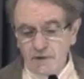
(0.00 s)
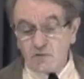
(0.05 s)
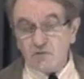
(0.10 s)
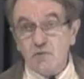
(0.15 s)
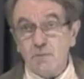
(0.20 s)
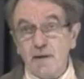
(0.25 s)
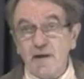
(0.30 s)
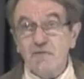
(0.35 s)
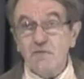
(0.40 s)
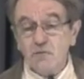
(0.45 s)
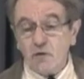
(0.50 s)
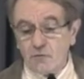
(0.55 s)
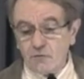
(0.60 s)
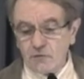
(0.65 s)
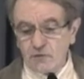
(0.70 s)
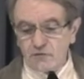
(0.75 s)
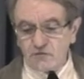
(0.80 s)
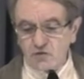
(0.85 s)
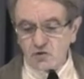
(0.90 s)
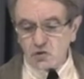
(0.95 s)
in a space of
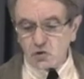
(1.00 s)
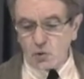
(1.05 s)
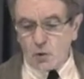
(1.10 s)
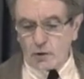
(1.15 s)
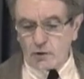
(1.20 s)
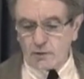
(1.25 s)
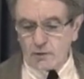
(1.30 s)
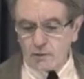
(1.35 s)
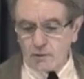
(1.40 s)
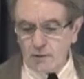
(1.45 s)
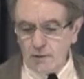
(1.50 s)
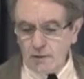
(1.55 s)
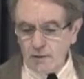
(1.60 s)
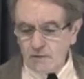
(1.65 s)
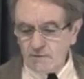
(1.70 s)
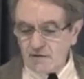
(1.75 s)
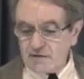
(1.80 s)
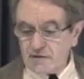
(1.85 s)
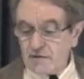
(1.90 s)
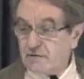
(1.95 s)
struggle
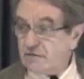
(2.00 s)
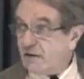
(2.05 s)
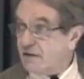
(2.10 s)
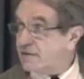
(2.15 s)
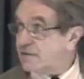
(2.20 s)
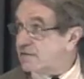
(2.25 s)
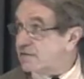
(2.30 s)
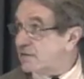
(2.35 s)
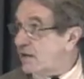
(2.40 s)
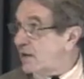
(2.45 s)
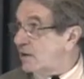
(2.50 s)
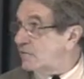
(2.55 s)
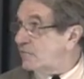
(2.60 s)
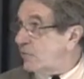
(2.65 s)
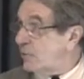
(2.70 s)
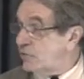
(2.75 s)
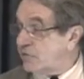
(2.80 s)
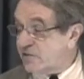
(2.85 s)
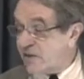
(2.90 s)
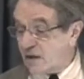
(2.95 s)
that is
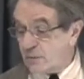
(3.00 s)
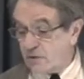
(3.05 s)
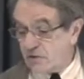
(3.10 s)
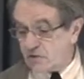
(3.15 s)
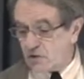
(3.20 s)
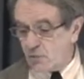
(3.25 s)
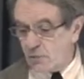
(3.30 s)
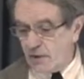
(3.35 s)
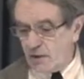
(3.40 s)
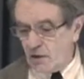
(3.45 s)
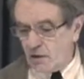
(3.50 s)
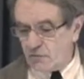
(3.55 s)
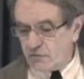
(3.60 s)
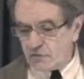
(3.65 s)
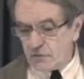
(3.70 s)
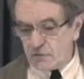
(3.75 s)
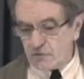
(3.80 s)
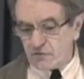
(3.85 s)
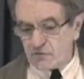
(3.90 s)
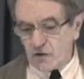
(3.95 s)
itself a territory
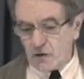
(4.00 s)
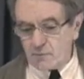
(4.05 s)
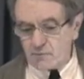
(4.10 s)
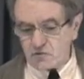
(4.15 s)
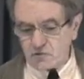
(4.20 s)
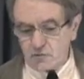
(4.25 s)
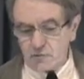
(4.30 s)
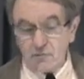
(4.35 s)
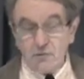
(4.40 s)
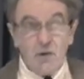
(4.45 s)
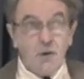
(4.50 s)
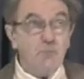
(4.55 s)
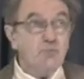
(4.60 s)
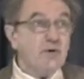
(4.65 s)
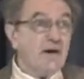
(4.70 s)
of consumption.